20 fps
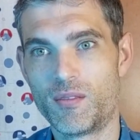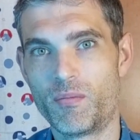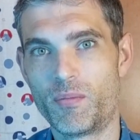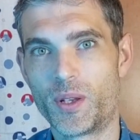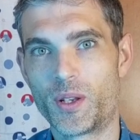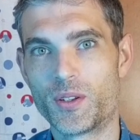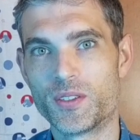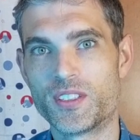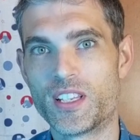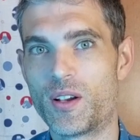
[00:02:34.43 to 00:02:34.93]

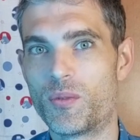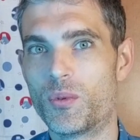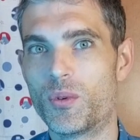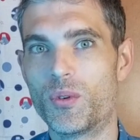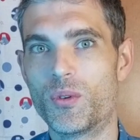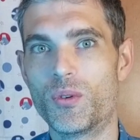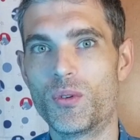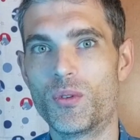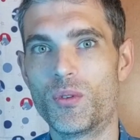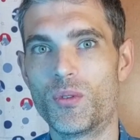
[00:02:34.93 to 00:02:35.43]
because that
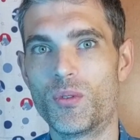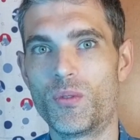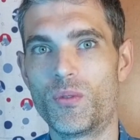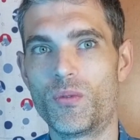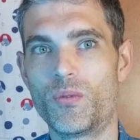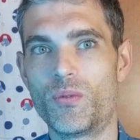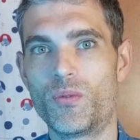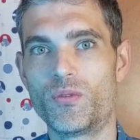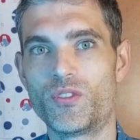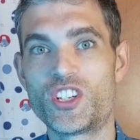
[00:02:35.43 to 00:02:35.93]
will
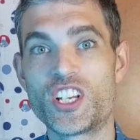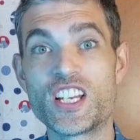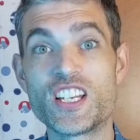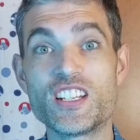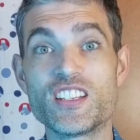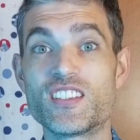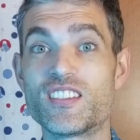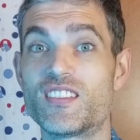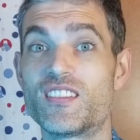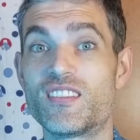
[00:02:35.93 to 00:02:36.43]

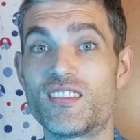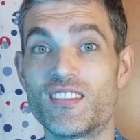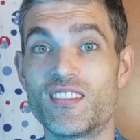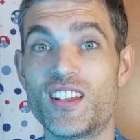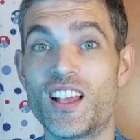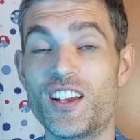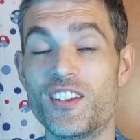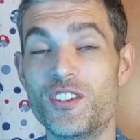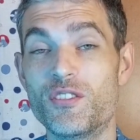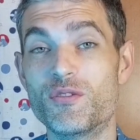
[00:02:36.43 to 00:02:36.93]
change
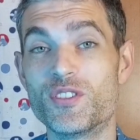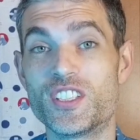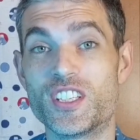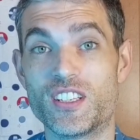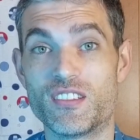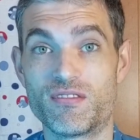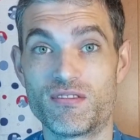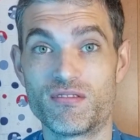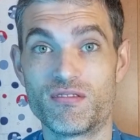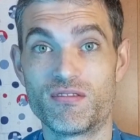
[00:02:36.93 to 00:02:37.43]
how you
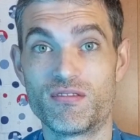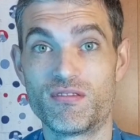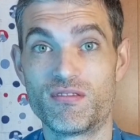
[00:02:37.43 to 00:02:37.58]
receive.